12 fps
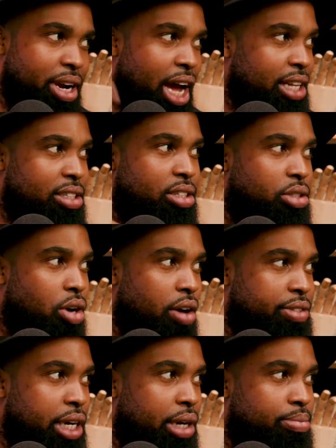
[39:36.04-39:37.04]
not at the
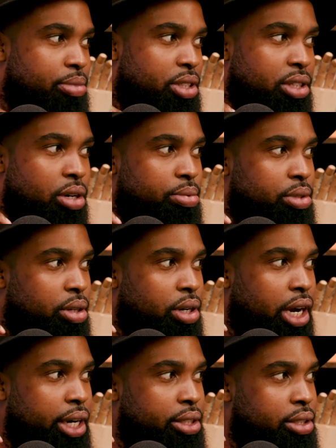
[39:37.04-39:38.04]
scarf job. You know, no
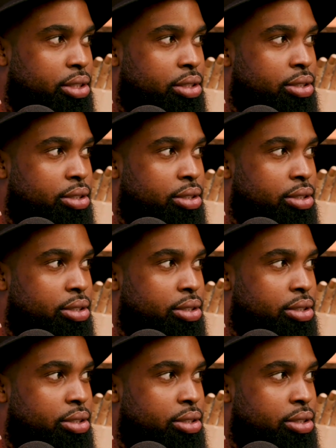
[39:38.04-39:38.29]
hotties.